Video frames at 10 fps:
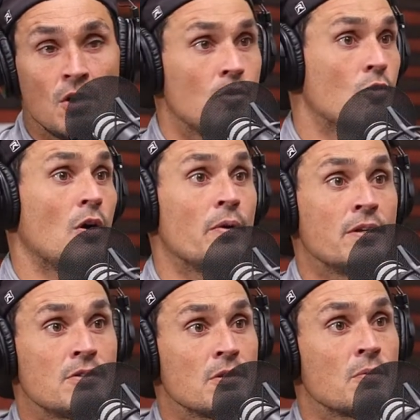grow
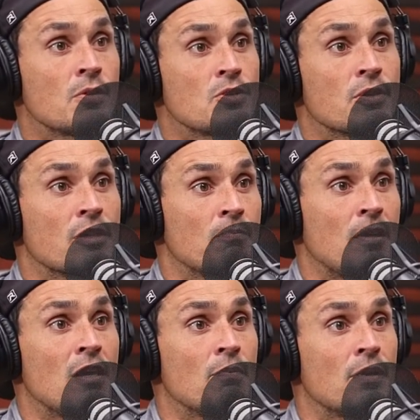into and what you're going to
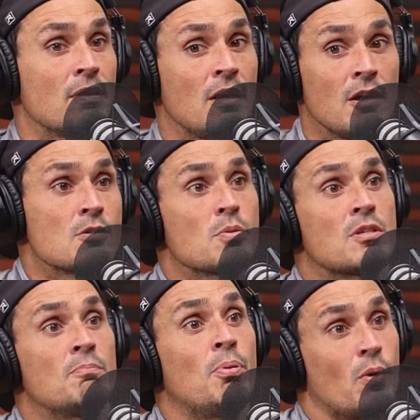be, but here's what's
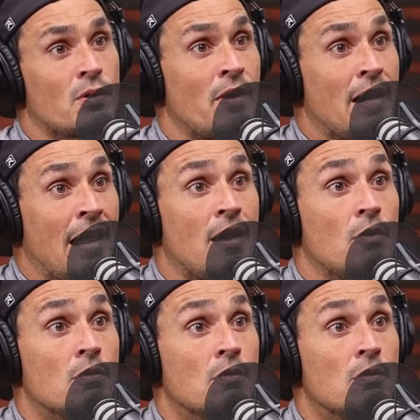important right now.